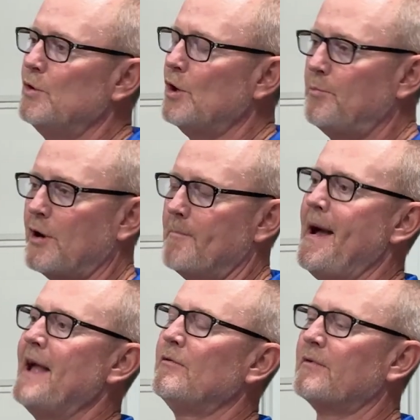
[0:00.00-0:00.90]
You can put a
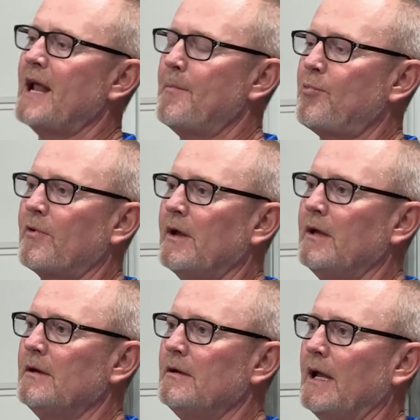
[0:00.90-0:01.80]
manual damper
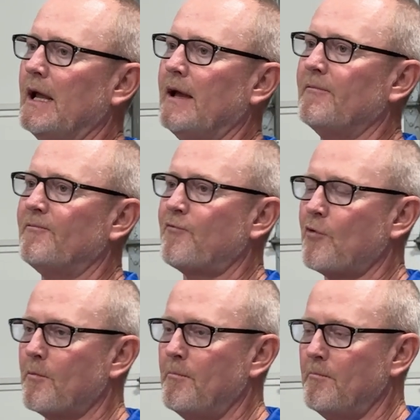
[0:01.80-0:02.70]
in, mm-hmm. and
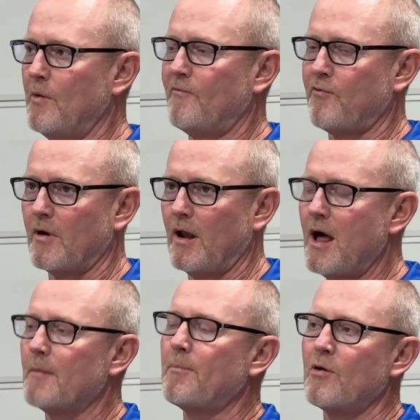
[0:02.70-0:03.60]
for a
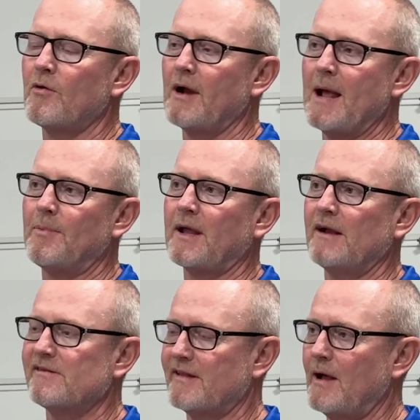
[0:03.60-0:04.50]
lot of burner
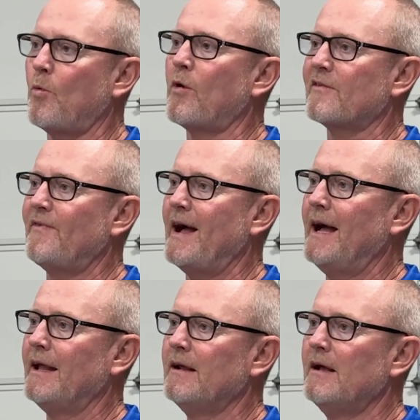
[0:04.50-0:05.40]
applications, mm-hmm. that works
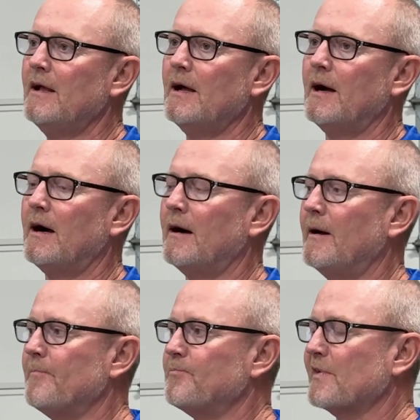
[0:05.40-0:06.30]
fine.
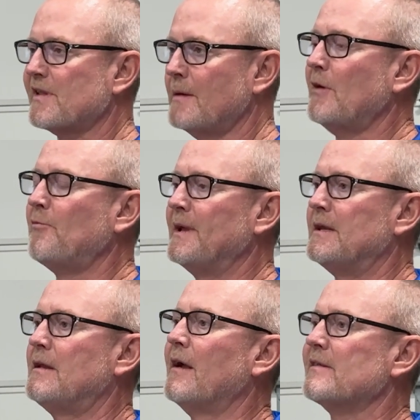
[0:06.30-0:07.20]
Some of them
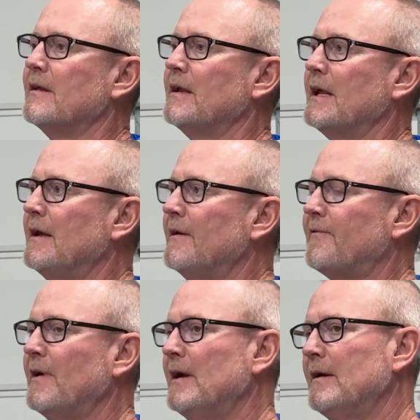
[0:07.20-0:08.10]
it doesn't. If,
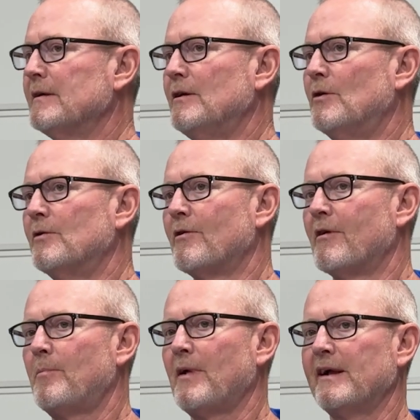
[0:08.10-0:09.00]
you know, you're
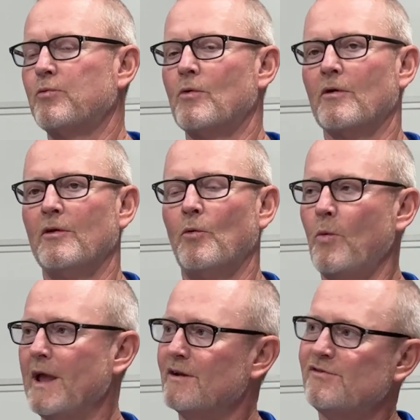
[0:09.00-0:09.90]
in a place where the
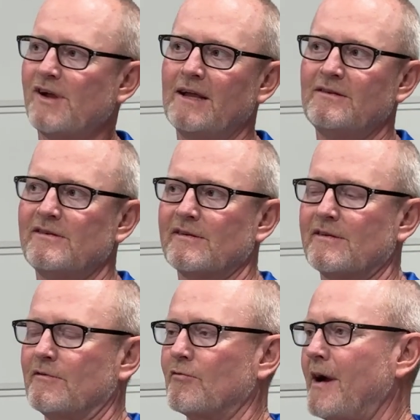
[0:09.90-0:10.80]
wind
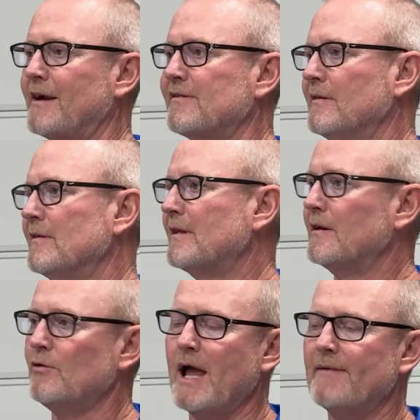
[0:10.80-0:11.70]
changes directions,
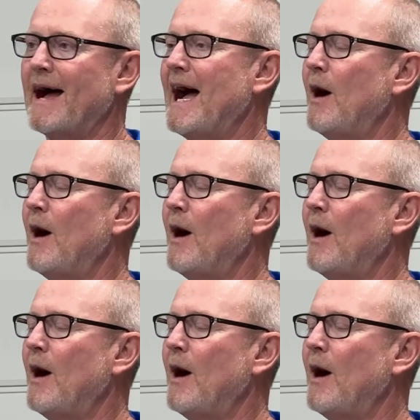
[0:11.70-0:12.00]
that you have high